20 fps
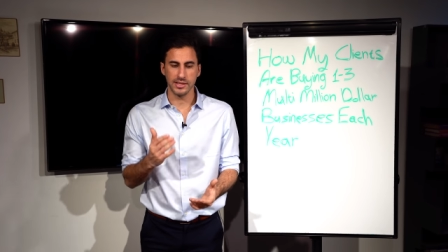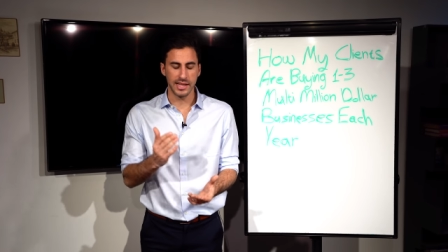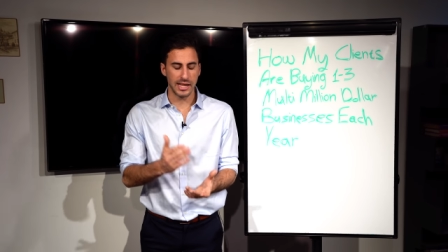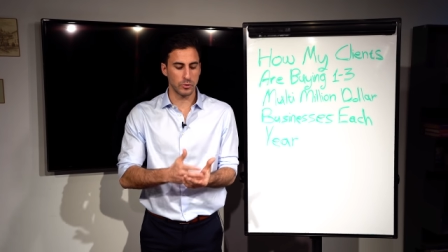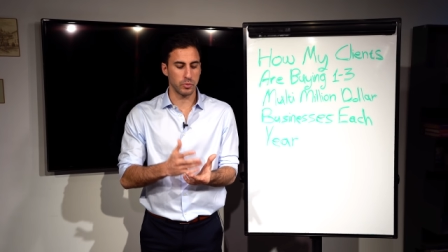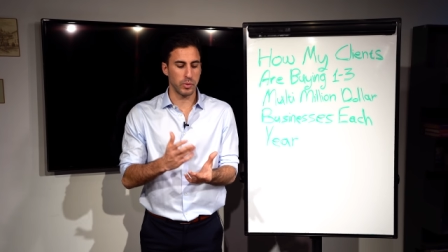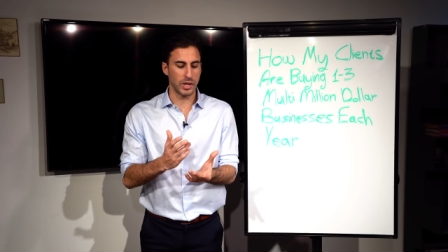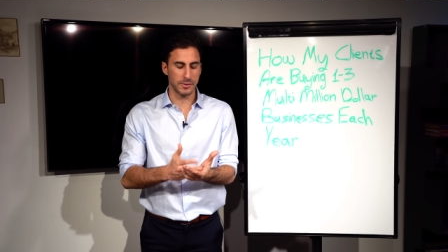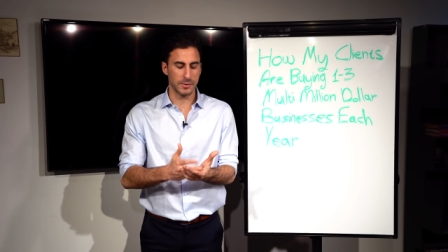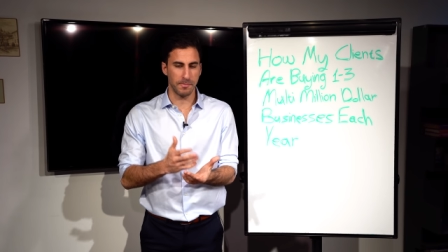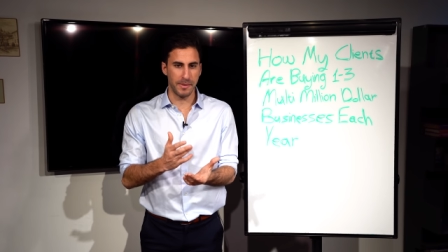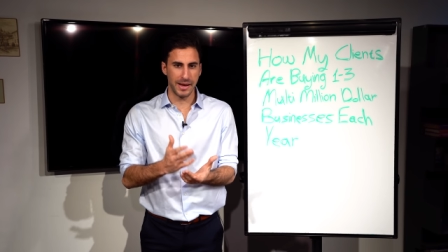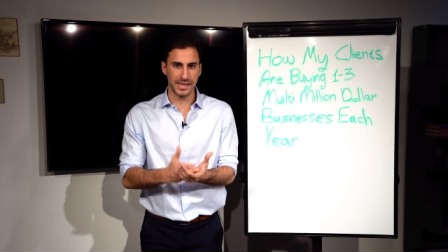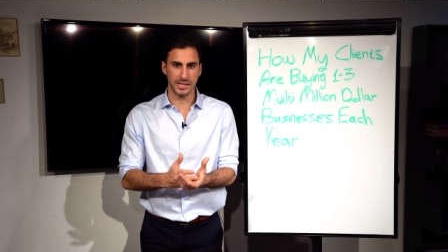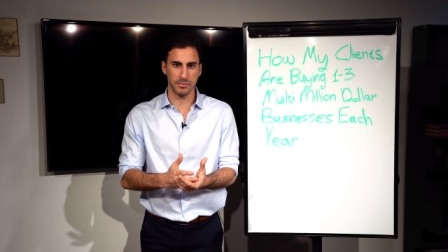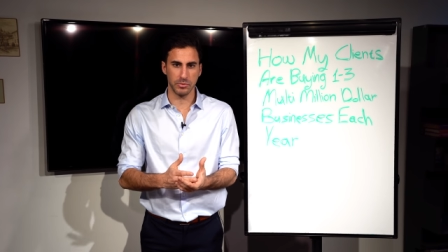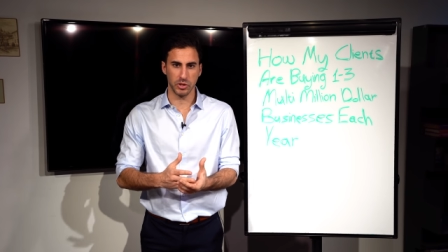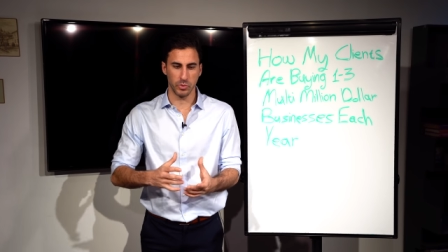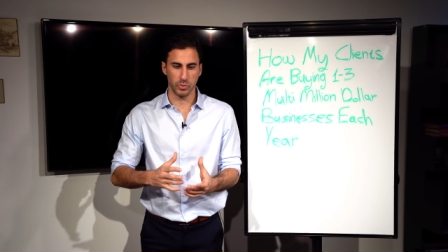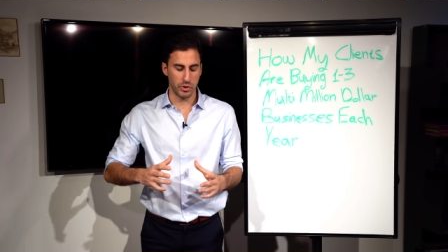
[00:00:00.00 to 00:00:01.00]
That's what's
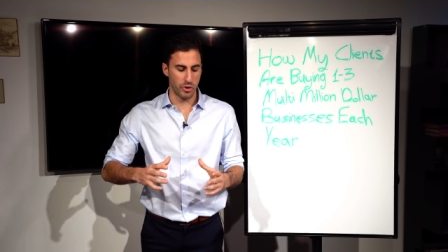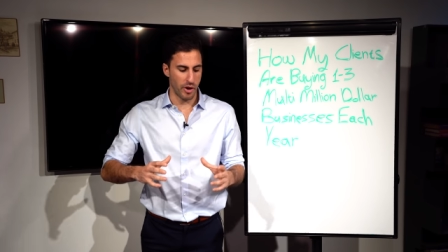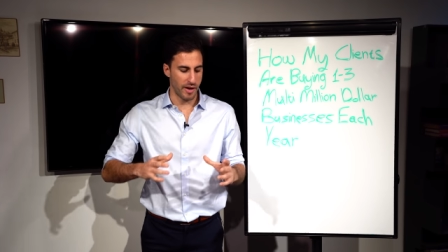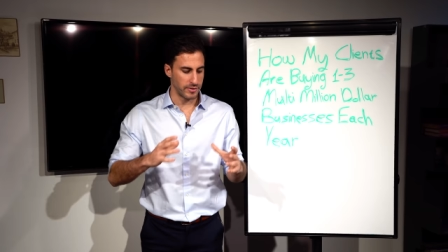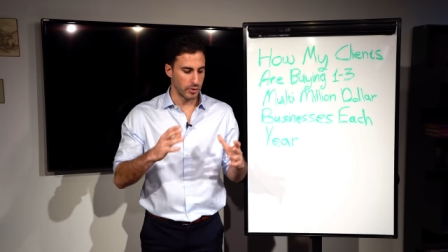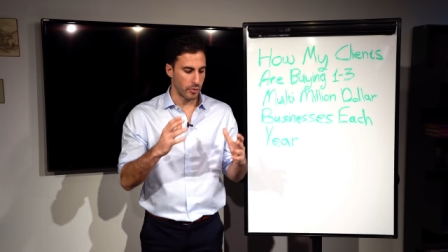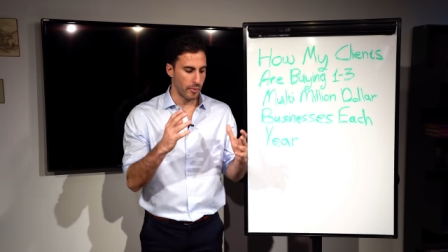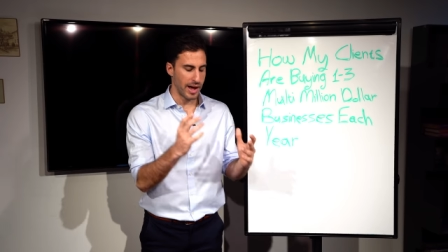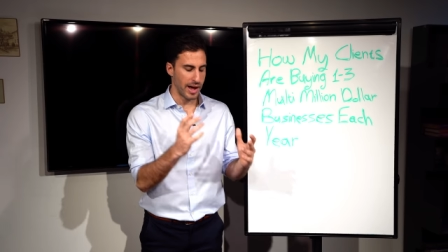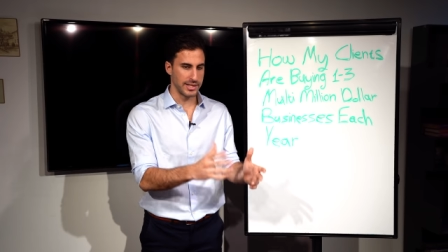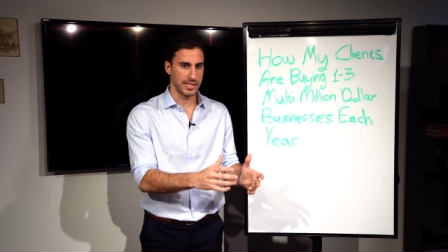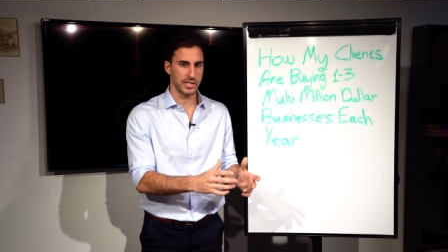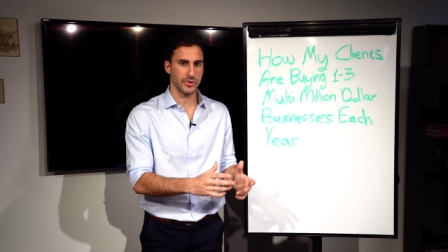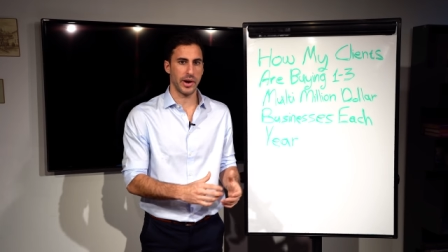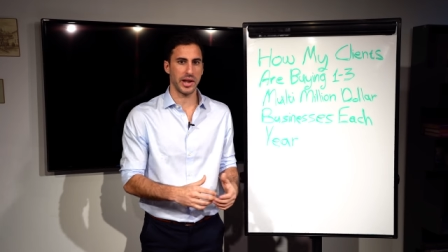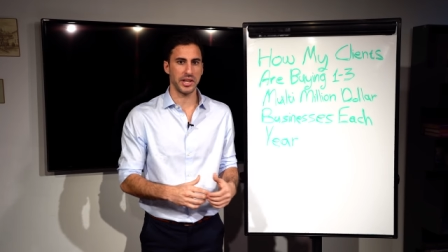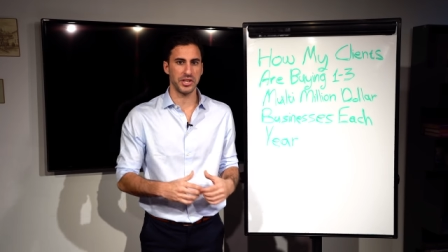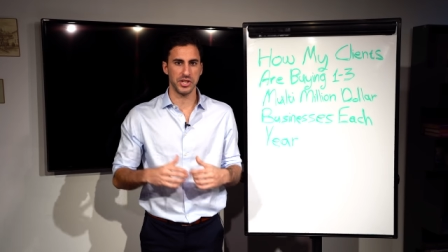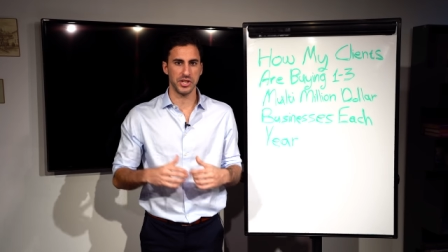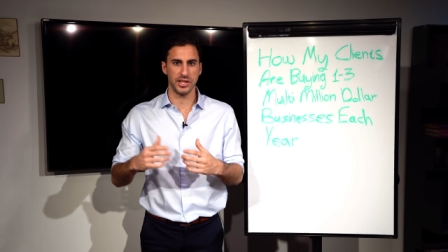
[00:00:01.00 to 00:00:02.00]
possible when you have the right
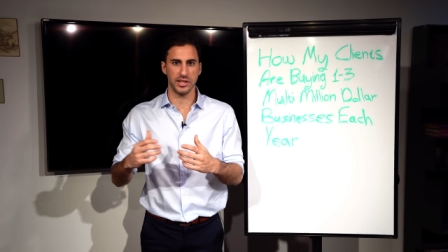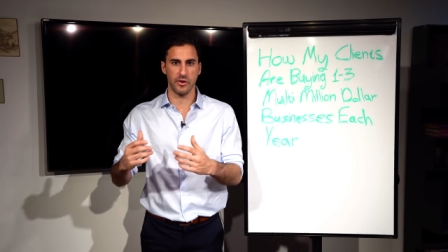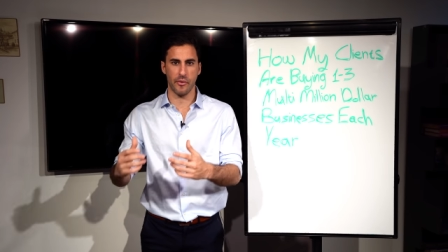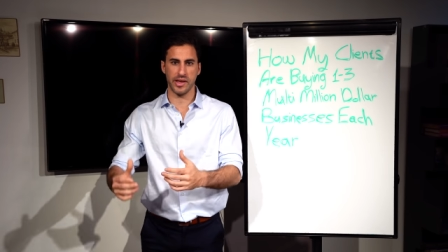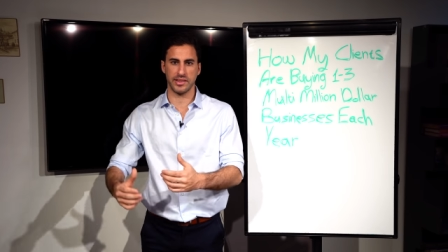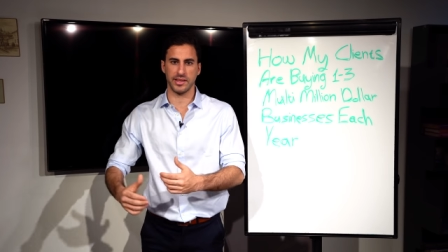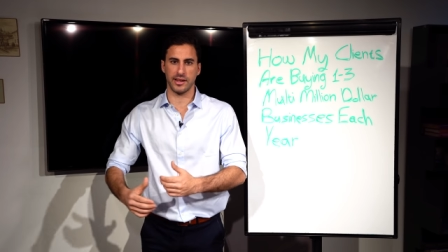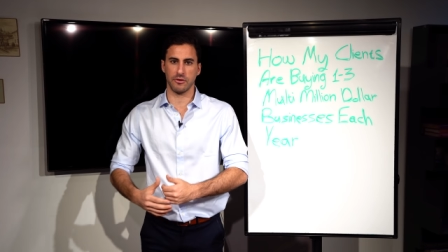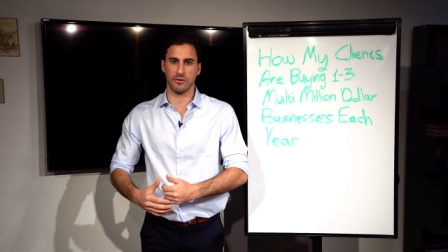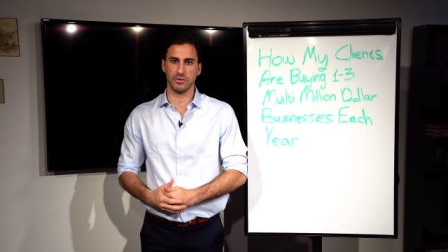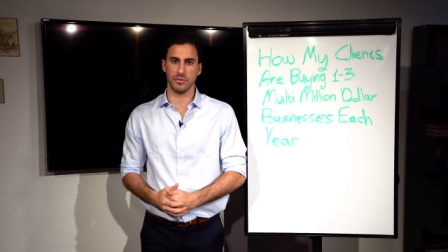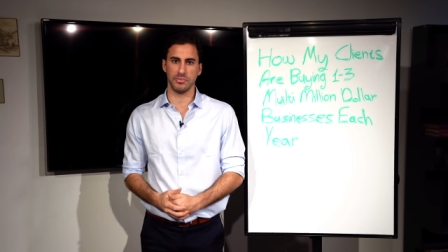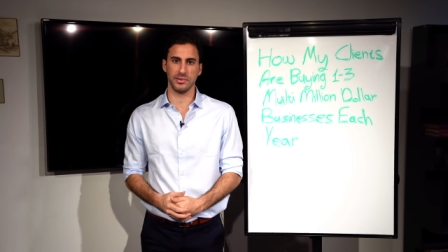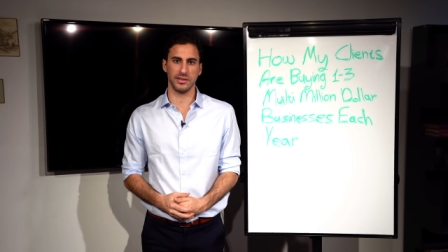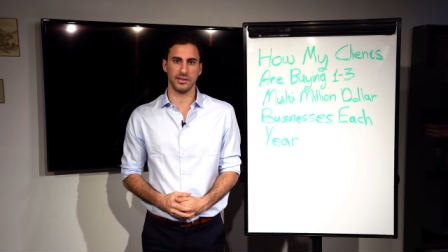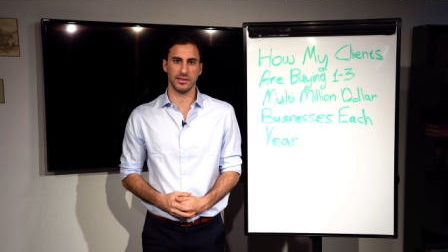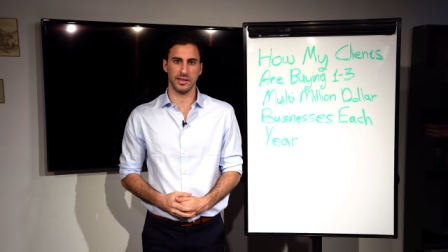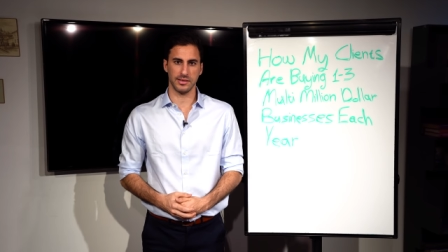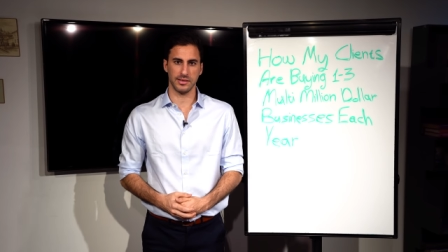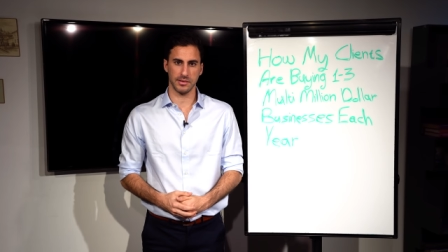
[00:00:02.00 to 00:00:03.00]
strategy and the right
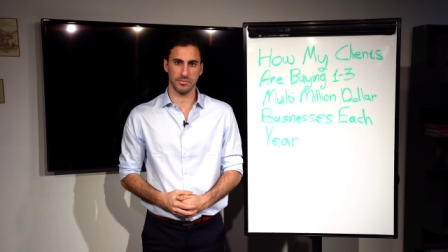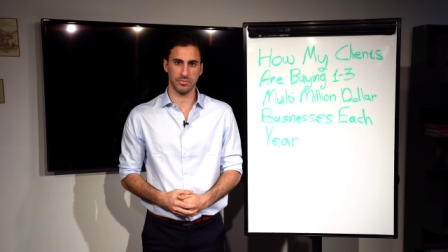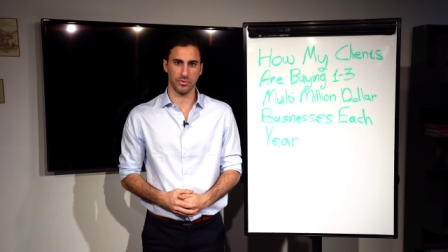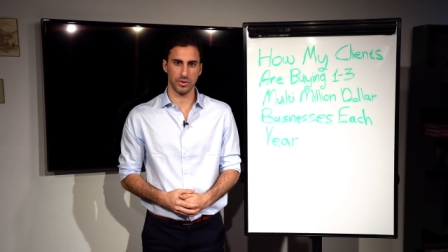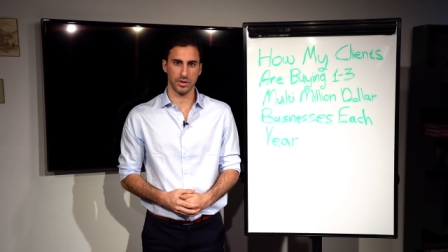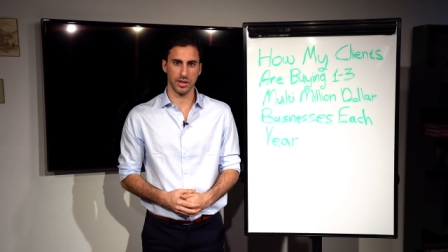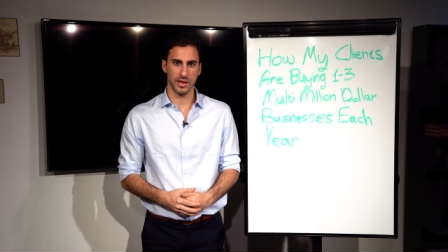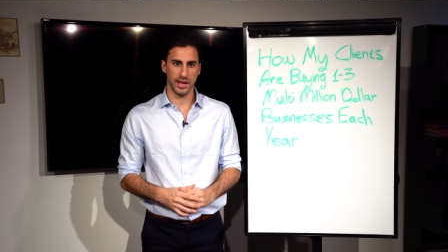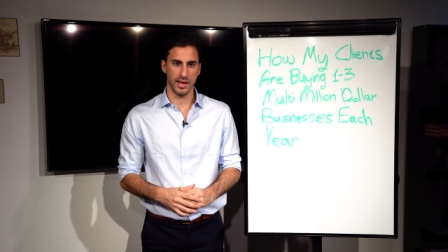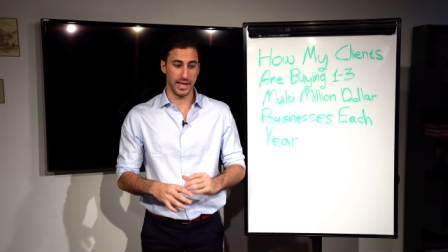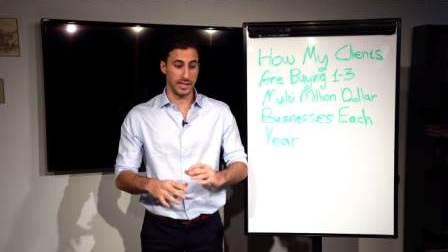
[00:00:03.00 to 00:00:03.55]
accountability and support